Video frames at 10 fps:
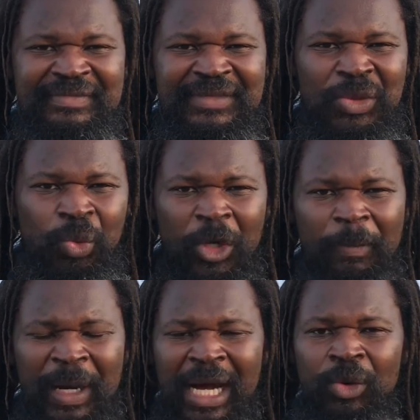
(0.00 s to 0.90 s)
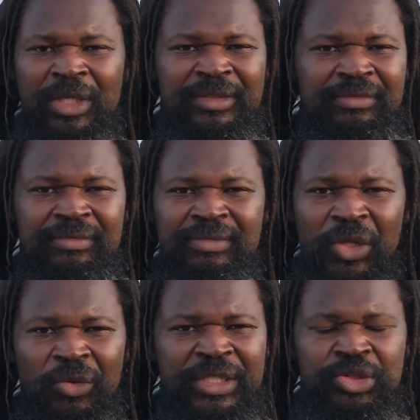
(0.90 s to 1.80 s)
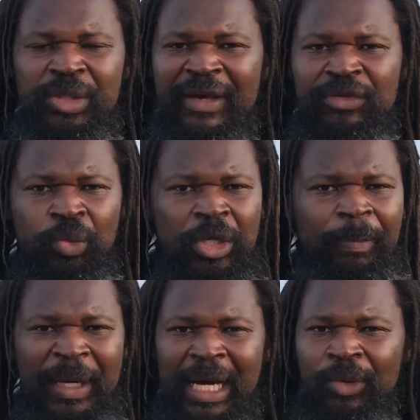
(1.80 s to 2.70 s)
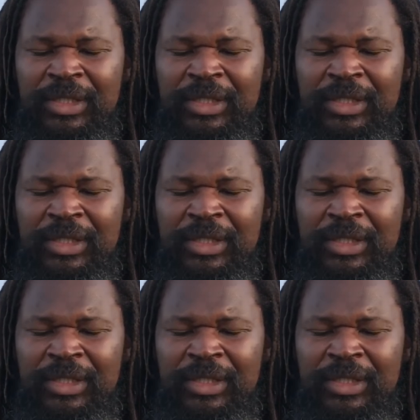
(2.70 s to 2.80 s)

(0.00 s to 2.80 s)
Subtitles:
Willpower. Know that you have the willpower.